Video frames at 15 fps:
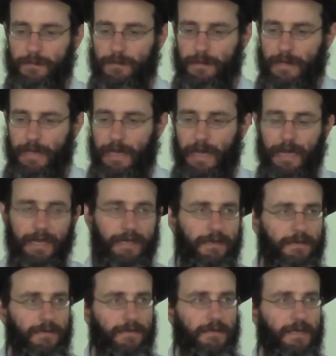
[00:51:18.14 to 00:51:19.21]

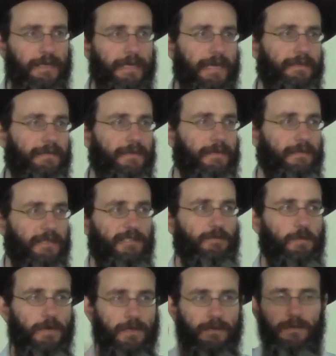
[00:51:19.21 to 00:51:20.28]
line connecting this
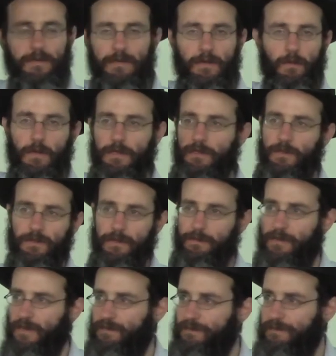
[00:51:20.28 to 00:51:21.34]
world to the world you
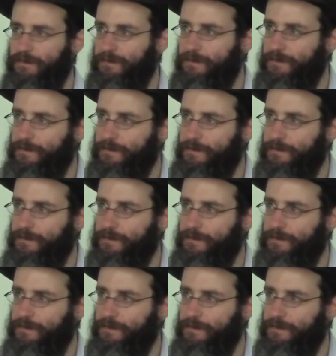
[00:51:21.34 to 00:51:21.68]
dreamed of.